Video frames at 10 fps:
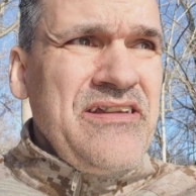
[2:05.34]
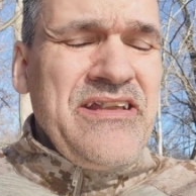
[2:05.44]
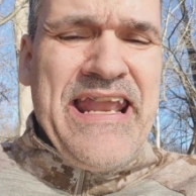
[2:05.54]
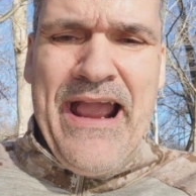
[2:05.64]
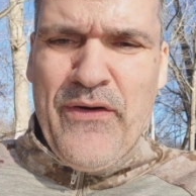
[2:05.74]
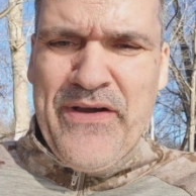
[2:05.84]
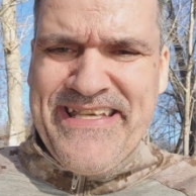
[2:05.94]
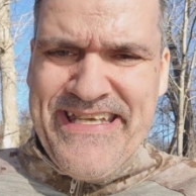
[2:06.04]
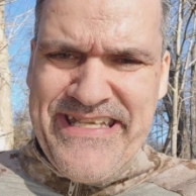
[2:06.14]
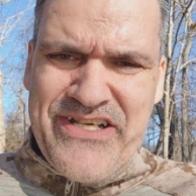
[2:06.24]
Now, in
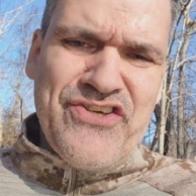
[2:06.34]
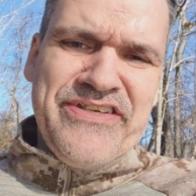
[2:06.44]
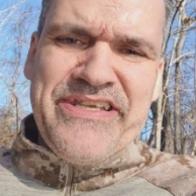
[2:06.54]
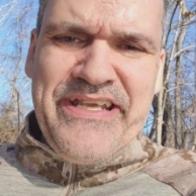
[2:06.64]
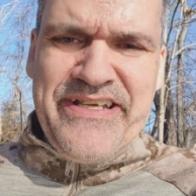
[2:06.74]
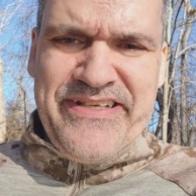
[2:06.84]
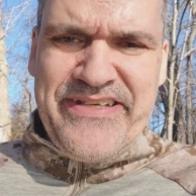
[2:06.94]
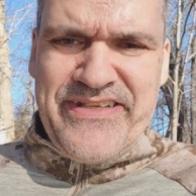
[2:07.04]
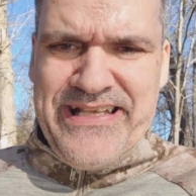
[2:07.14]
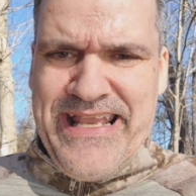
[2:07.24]
conditions that
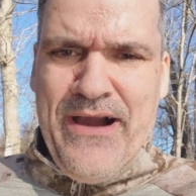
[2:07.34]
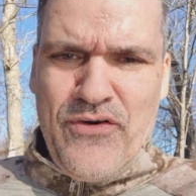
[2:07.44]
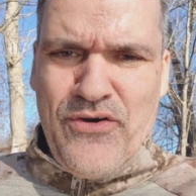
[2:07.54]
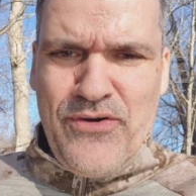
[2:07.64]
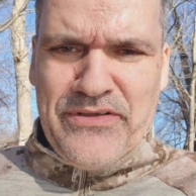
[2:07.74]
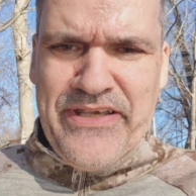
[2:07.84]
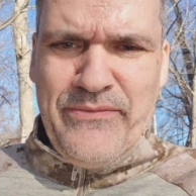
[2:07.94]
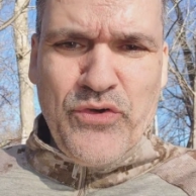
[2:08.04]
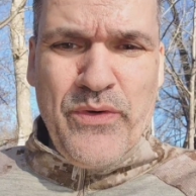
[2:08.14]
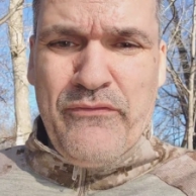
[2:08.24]
exist now currently
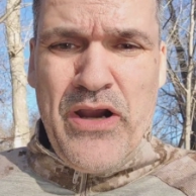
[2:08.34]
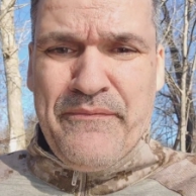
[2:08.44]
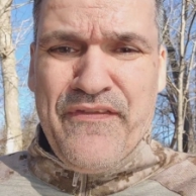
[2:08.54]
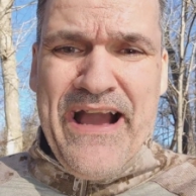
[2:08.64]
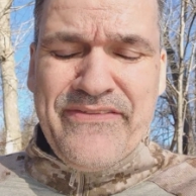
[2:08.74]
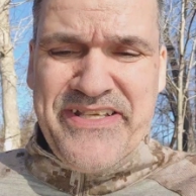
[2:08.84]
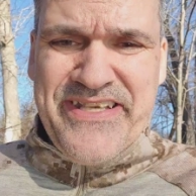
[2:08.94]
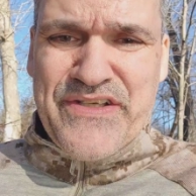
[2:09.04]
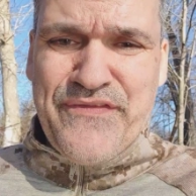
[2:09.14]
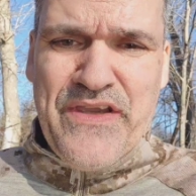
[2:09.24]
with the river up 5 and
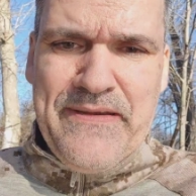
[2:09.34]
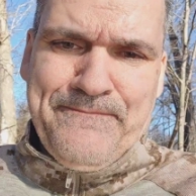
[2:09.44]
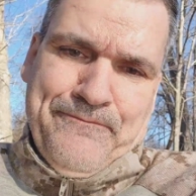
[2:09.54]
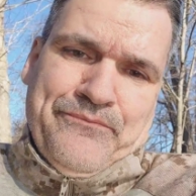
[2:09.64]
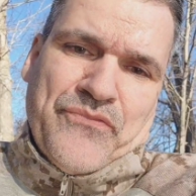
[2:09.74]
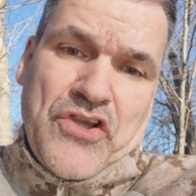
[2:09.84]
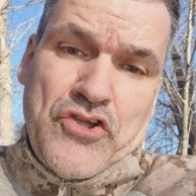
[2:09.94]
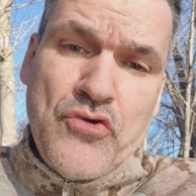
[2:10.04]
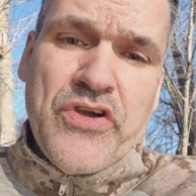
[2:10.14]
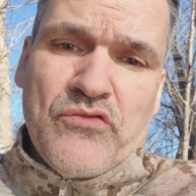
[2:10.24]
6 feet,
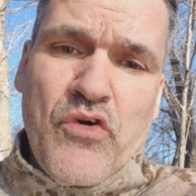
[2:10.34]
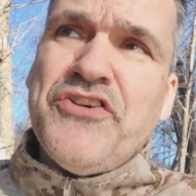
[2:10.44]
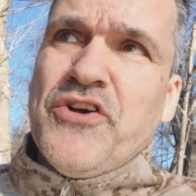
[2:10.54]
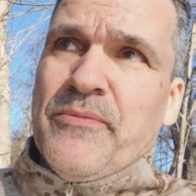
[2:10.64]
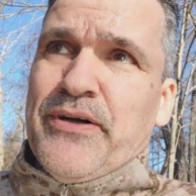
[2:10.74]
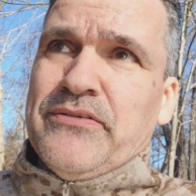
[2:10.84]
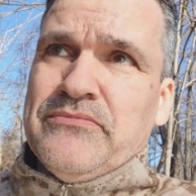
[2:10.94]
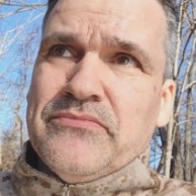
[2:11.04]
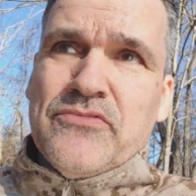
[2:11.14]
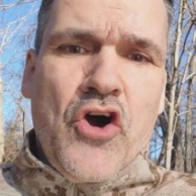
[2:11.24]
you can run your boat
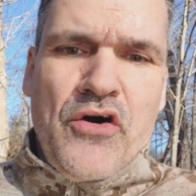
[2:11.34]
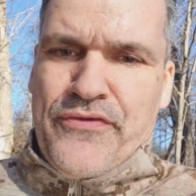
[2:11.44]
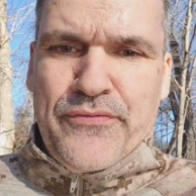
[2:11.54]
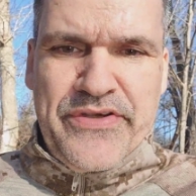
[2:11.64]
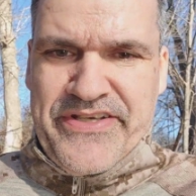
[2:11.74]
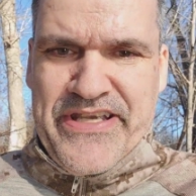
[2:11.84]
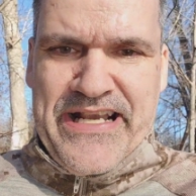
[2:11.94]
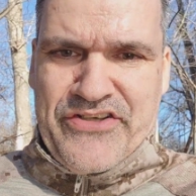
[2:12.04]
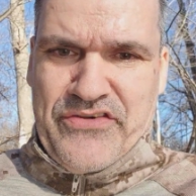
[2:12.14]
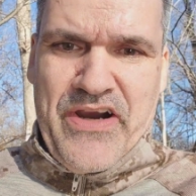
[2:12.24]
all through this
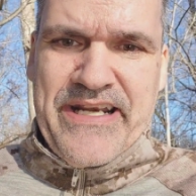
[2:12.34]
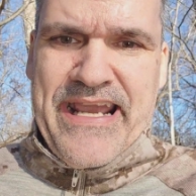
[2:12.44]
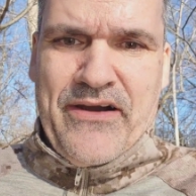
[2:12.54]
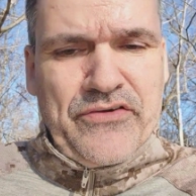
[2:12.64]
section right now.